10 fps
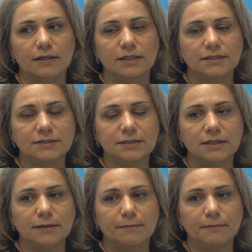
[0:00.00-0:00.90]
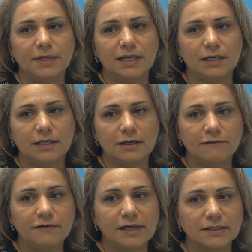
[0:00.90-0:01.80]
It mainly
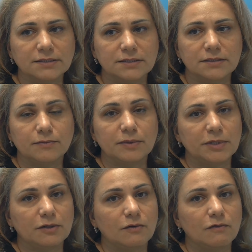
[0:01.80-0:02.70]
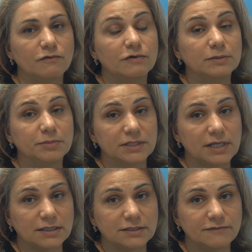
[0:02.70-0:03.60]
affects the women of
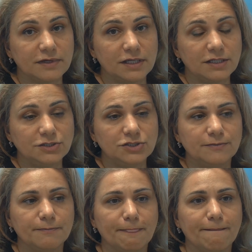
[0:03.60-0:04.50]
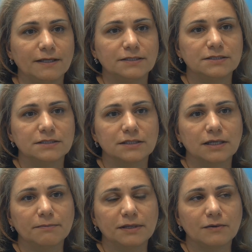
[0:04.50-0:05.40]
reproductive age. It
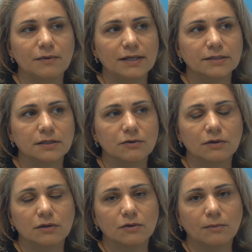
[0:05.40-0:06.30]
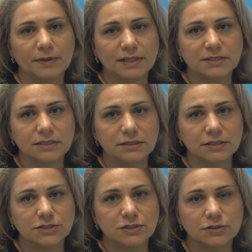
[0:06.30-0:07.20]
can be quite a complex
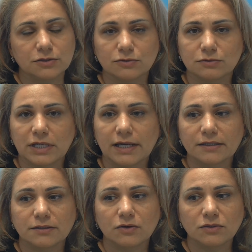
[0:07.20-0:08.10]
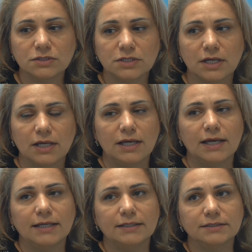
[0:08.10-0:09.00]
condition to diagnose,
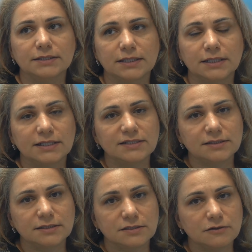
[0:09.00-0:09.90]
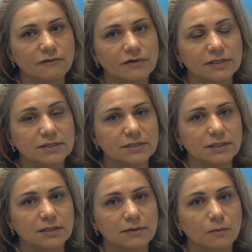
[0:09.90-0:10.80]
and the incidence of it is
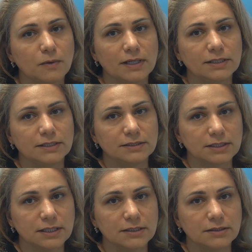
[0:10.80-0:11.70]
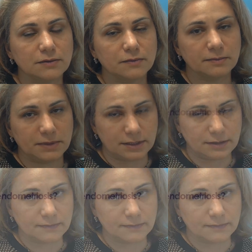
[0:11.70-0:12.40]
1 in 10 women.